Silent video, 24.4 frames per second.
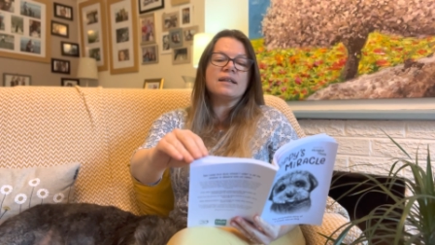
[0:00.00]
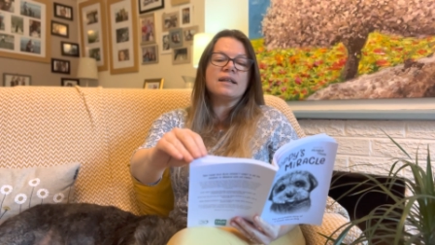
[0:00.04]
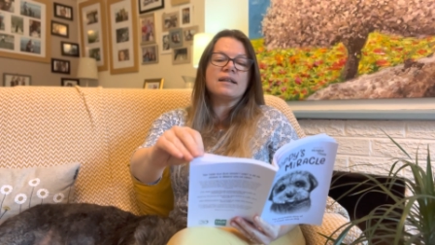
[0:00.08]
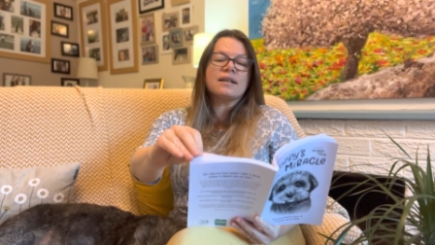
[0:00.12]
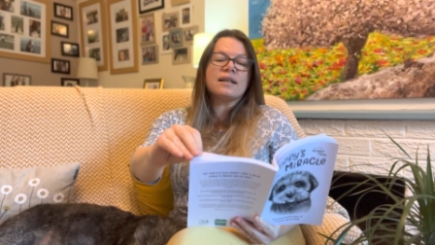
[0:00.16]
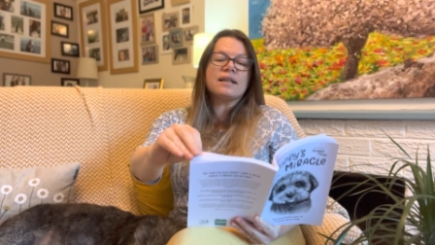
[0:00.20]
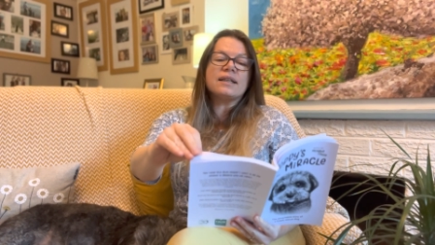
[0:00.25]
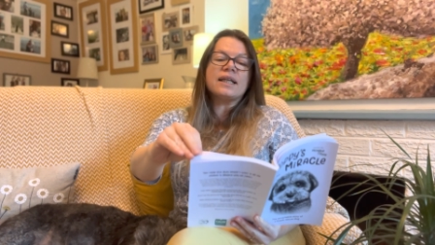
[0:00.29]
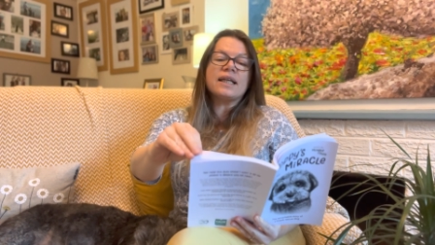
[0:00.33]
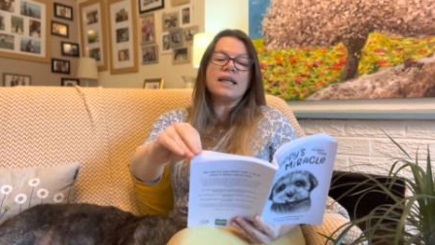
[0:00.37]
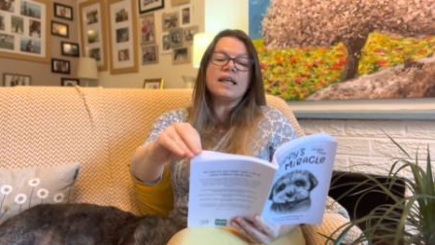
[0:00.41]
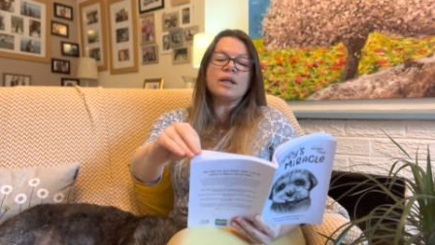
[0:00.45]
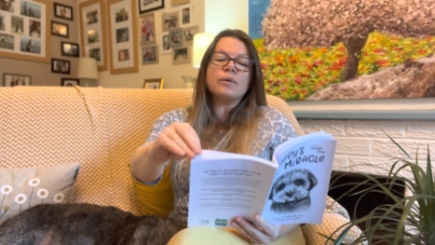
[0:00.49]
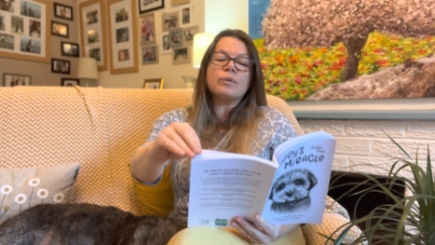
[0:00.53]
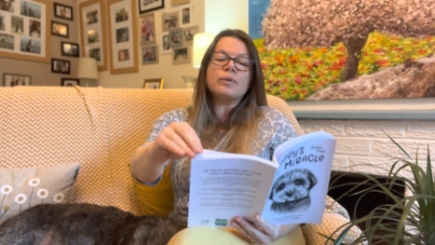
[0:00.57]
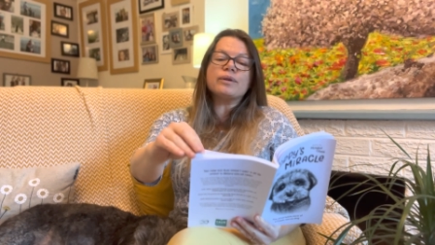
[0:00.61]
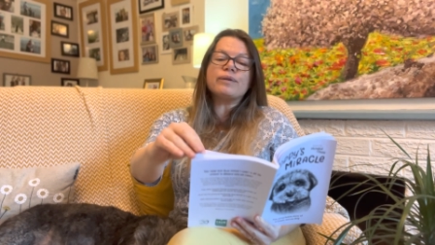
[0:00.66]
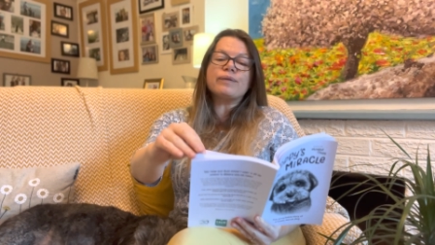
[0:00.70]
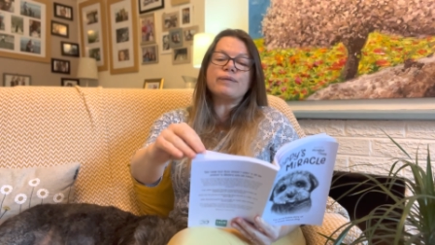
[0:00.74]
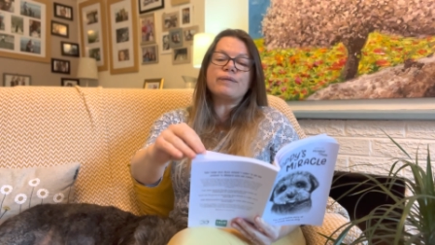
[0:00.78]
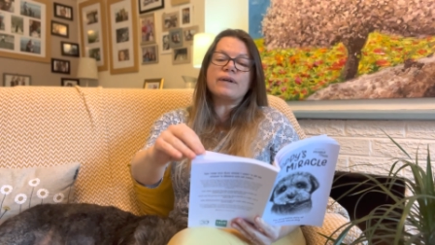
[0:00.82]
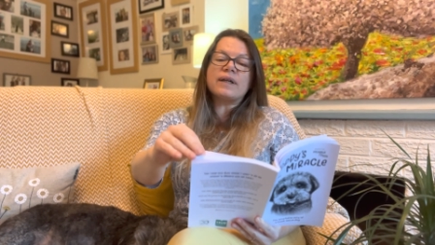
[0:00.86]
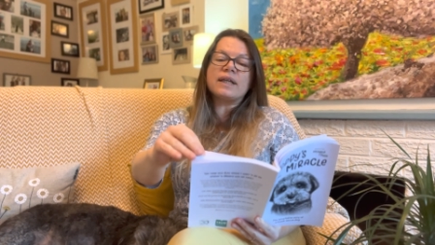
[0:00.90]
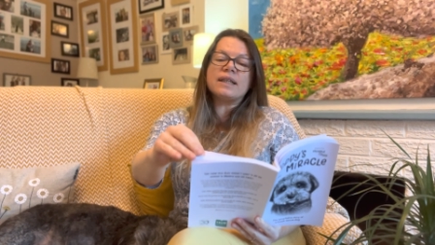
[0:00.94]
that he would
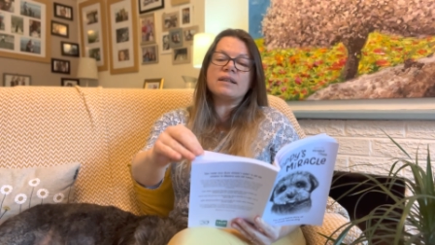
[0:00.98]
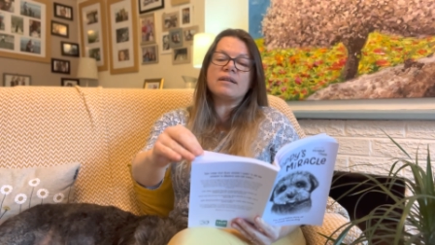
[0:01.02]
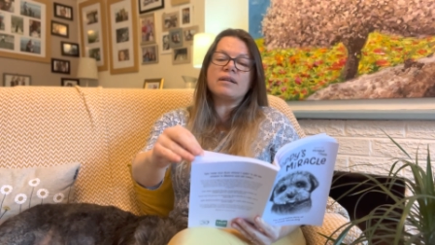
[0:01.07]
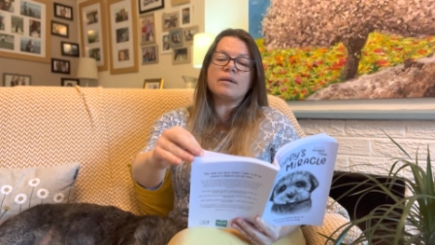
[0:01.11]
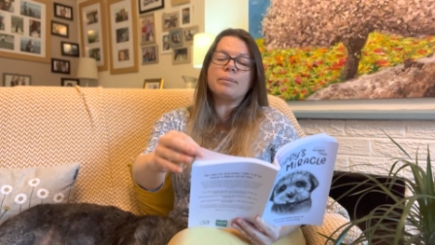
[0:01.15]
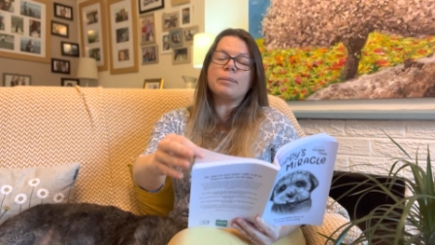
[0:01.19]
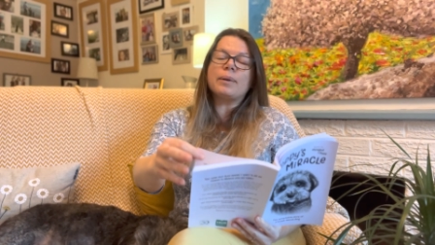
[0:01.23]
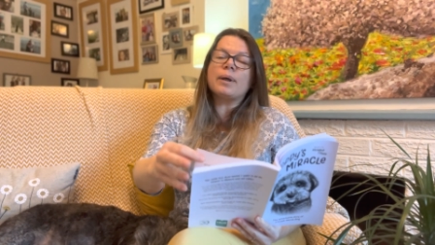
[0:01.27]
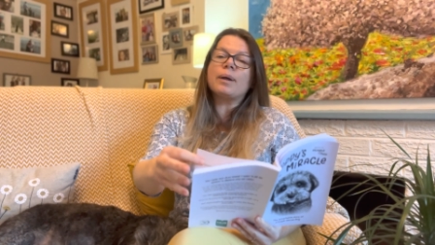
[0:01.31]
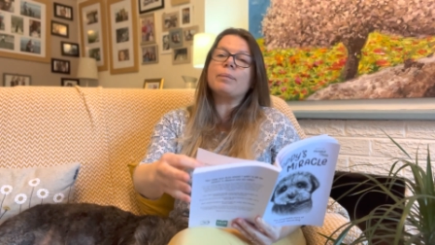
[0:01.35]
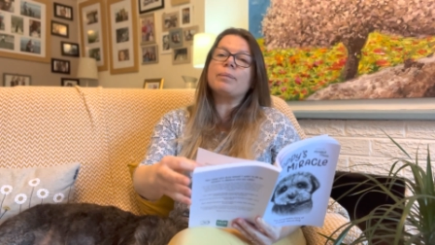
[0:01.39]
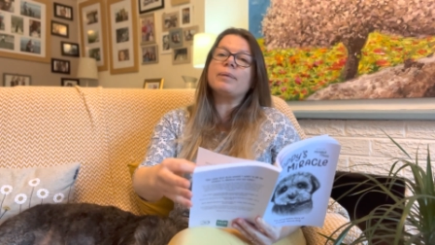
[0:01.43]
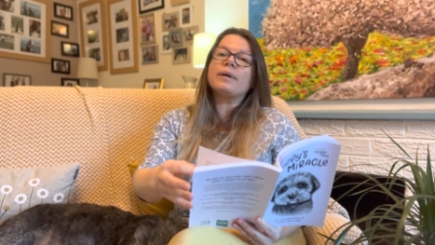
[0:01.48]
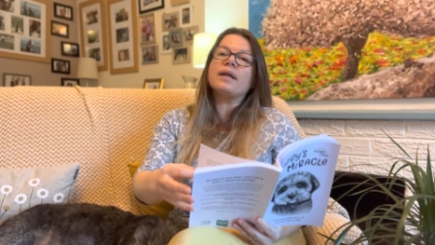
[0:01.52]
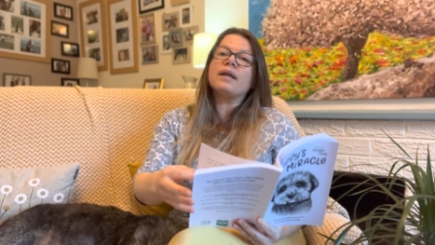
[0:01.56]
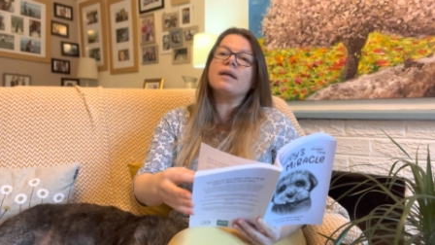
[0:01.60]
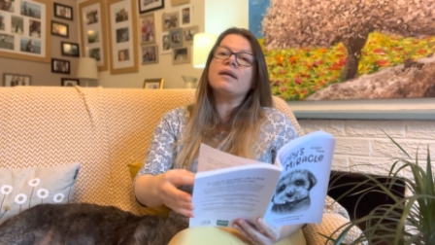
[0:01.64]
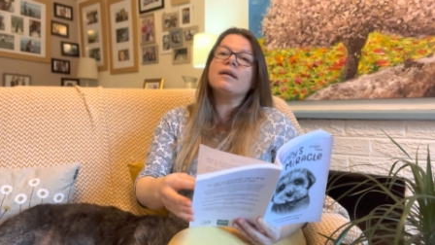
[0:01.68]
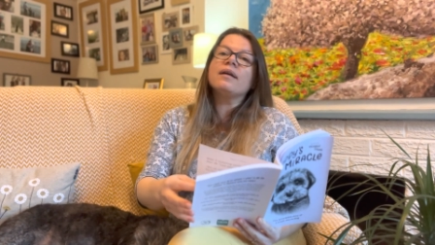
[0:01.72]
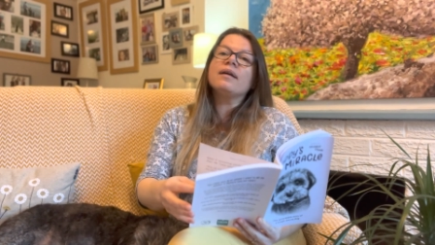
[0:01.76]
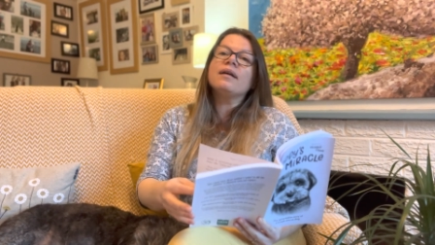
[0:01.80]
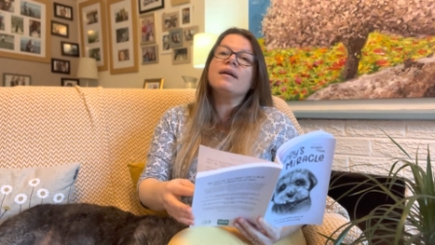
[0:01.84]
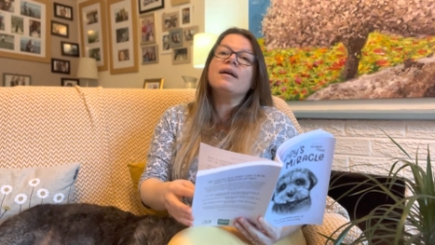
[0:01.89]
find the puppy